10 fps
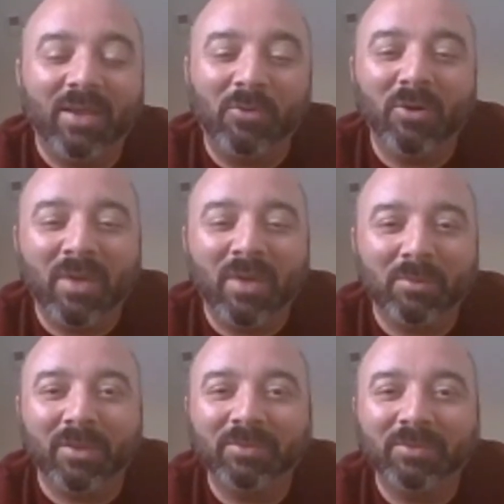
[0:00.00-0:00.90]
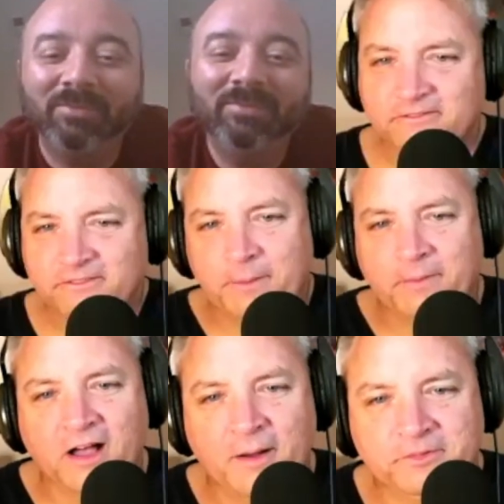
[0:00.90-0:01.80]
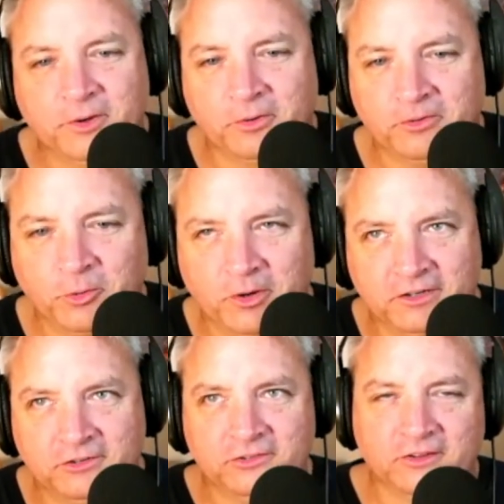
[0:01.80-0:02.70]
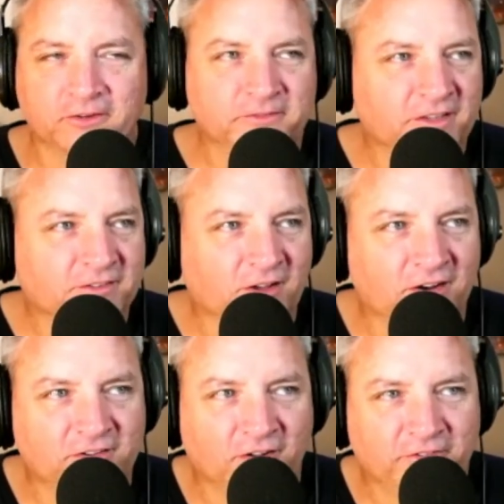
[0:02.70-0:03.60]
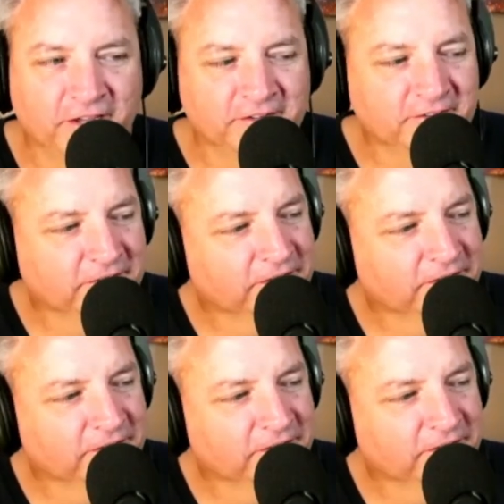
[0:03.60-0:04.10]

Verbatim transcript: Don't worry about it, brother. Yeah, I'm total dorkish, so it's all fine.